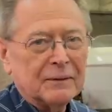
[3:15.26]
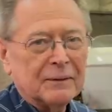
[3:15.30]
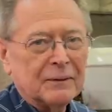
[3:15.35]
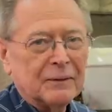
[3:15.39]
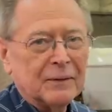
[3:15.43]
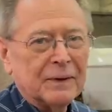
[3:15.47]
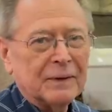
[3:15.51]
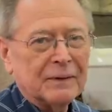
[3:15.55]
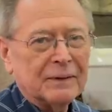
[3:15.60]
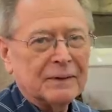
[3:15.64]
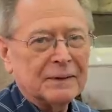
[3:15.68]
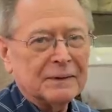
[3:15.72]

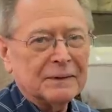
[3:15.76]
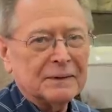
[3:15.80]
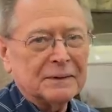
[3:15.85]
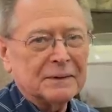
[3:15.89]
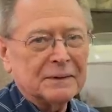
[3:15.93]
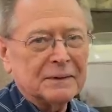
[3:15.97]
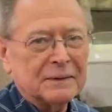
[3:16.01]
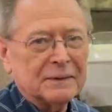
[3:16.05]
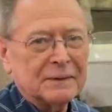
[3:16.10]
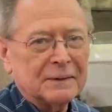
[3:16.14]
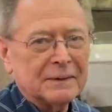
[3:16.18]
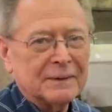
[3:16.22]
That's a
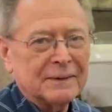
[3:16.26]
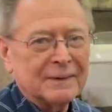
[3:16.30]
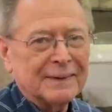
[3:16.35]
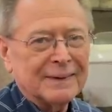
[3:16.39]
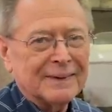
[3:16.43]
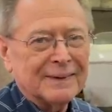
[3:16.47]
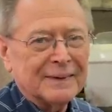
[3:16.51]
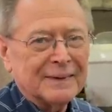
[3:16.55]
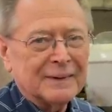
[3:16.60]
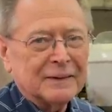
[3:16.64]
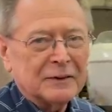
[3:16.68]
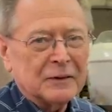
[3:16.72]
lot of
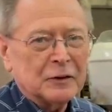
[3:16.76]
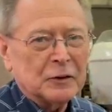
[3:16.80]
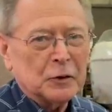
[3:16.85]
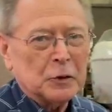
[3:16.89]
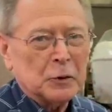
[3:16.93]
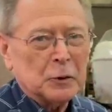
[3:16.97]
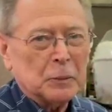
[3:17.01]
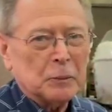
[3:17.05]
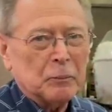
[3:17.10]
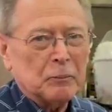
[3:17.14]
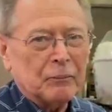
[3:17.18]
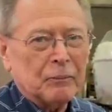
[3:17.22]
time and
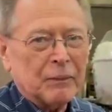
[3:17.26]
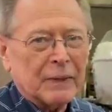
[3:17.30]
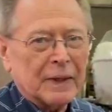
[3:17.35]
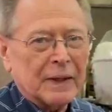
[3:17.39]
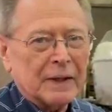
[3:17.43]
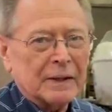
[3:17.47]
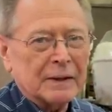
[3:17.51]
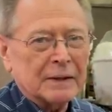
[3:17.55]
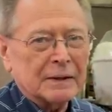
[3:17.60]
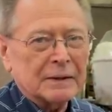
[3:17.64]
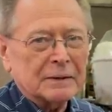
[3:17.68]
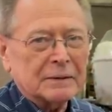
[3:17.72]
energy. In
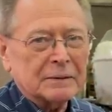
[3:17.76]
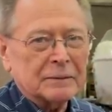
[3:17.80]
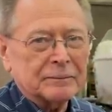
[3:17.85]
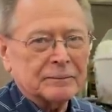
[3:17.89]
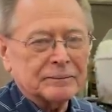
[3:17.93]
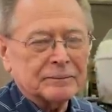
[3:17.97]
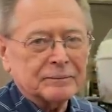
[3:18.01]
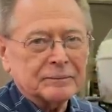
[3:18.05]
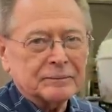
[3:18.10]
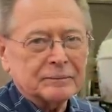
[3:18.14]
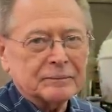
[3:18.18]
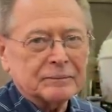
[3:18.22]
addition to,
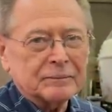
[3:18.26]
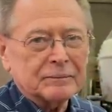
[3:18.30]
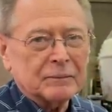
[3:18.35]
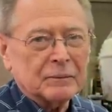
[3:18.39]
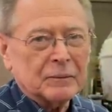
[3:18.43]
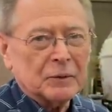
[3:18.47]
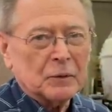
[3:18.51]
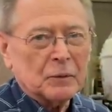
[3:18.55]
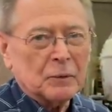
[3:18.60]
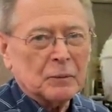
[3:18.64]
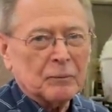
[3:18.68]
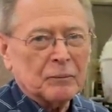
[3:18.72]
I know you
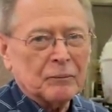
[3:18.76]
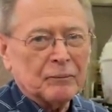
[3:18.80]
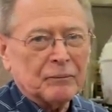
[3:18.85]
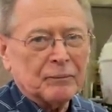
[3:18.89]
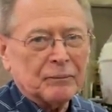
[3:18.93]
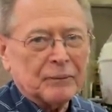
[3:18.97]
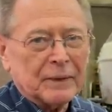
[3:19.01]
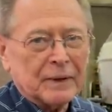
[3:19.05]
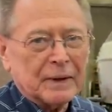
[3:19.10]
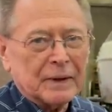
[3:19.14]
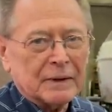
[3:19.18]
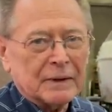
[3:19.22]
have a
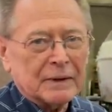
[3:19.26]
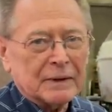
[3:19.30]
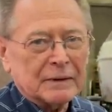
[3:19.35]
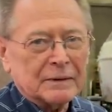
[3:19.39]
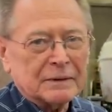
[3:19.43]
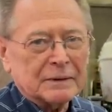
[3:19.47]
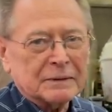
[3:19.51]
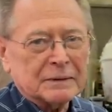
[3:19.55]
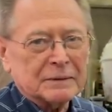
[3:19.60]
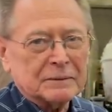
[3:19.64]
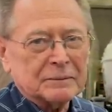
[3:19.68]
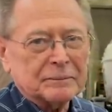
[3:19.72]
full-time
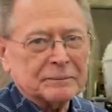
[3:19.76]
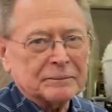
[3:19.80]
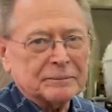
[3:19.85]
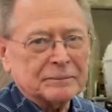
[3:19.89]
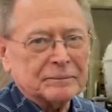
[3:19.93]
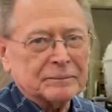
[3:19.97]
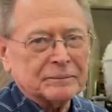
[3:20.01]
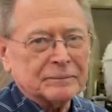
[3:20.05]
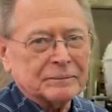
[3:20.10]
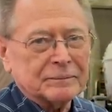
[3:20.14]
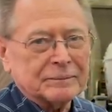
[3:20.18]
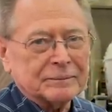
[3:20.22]
business. We're not going
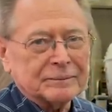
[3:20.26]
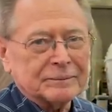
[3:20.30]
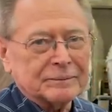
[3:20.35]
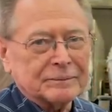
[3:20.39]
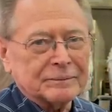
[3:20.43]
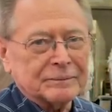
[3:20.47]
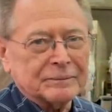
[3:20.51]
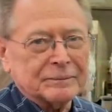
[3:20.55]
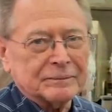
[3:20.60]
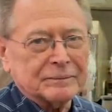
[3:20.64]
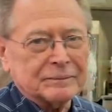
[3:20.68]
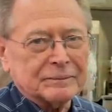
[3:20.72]
to
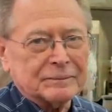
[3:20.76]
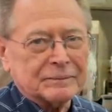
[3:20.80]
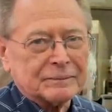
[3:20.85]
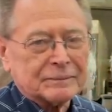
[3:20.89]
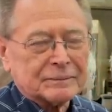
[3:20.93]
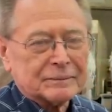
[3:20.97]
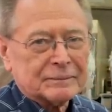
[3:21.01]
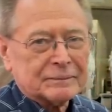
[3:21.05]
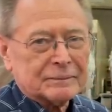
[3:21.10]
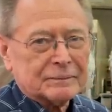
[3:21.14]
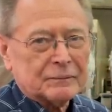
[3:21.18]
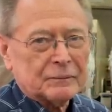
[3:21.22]
charge into
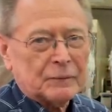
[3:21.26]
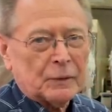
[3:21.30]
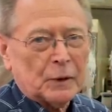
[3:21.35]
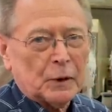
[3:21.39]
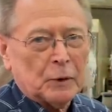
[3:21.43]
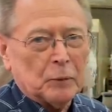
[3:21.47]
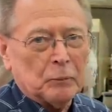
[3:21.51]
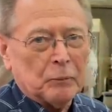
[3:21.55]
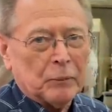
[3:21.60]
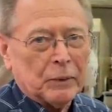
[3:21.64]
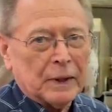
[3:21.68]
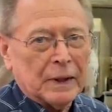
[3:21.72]
that
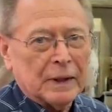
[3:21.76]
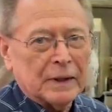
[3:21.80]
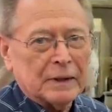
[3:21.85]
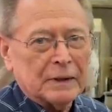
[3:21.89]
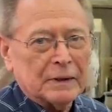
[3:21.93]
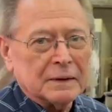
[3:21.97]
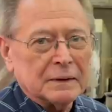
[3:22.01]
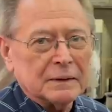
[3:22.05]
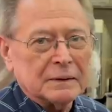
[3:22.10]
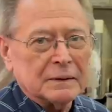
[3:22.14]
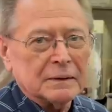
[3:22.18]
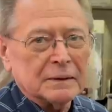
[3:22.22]
today,
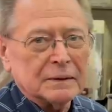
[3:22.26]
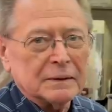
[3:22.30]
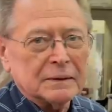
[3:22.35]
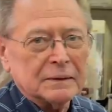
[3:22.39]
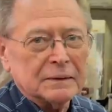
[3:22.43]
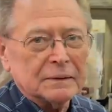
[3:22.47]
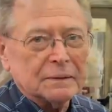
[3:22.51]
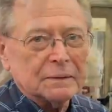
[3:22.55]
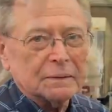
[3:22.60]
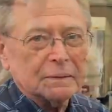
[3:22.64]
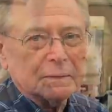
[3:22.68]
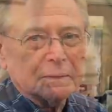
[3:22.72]
but I
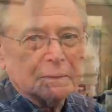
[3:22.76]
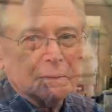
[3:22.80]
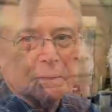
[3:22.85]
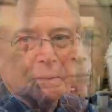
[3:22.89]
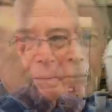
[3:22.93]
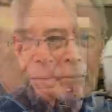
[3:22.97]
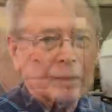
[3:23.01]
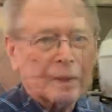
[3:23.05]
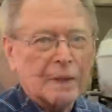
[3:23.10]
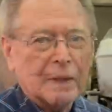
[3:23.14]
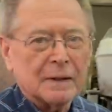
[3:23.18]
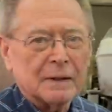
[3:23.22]
guess
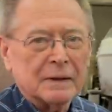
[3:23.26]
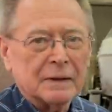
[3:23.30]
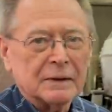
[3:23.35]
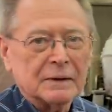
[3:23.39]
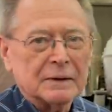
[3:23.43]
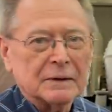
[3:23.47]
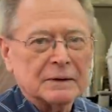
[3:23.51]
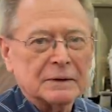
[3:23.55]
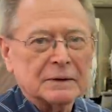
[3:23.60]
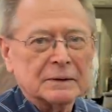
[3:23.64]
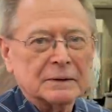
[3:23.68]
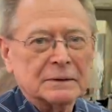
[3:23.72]
for
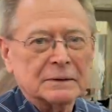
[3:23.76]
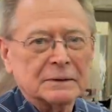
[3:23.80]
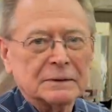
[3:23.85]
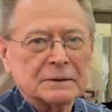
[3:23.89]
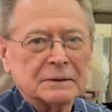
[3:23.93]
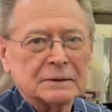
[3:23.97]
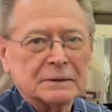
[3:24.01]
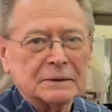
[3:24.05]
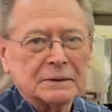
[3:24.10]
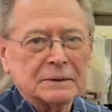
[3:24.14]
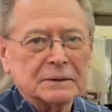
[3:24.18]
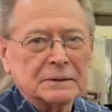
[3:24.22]
starters, I
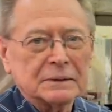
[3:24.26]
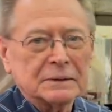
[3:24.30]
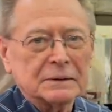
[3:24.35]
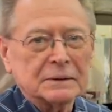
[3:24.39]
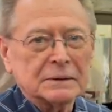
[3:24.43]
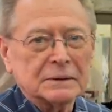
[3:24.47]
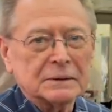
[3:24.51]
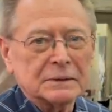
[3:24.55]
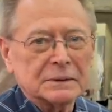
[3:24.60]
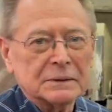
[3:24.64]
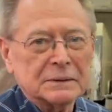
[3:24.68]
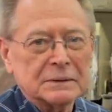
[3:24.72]
really
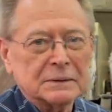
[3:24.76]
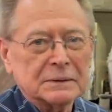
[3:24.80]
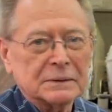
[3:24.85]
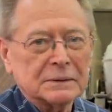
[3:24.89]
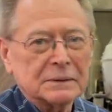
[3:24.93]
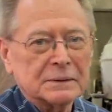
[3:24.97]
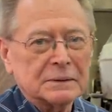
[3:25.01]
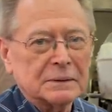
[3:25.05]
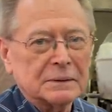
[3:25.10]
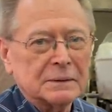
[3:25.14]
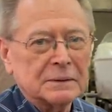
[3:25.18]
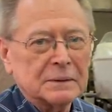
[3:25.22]
admire you
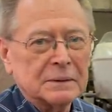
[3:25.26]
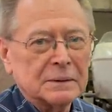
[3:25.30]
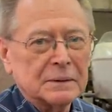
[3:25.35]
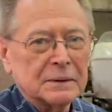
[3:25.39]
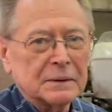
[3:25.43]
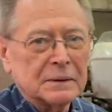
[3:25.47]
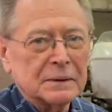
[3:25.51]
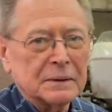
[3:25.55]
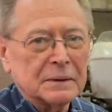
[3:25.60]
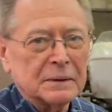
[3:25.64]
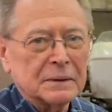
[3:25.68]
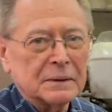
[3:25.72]

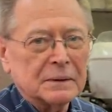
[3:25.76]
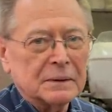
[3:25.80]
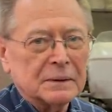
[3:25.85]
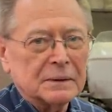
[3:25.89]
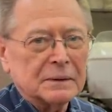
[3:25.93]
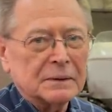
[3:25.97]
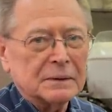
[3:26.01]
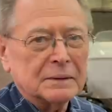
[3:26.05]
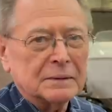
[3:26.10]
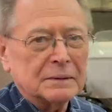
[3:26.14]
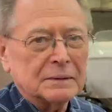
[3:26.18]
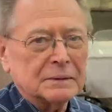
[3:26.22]
for having
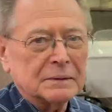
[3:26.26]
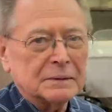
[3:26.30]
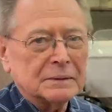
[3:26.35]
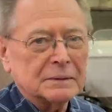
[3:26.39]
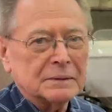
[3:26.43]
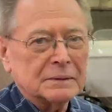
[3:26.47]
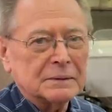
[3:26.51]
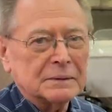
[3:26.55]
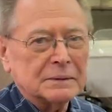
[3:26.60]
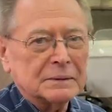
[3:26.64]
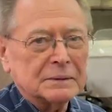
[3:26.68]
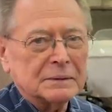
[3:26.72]
the
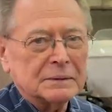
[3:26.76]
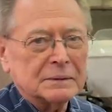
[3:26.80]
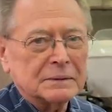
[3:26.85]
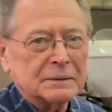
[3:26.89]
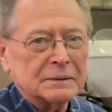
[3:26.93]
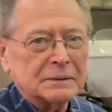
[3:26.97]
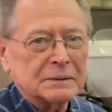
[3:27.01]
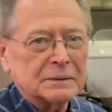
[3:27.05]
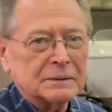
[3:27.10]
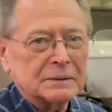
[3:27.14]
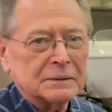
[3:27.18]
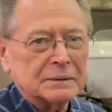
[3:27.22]
courage and the
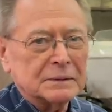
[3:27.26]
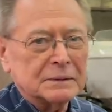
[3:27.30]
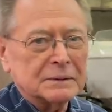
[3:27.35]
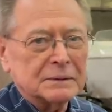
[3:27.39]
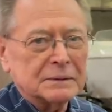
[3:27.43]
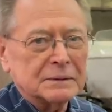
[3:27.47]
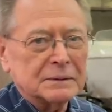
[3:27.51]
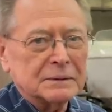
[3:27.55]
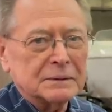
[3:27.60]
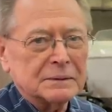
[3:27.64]
energy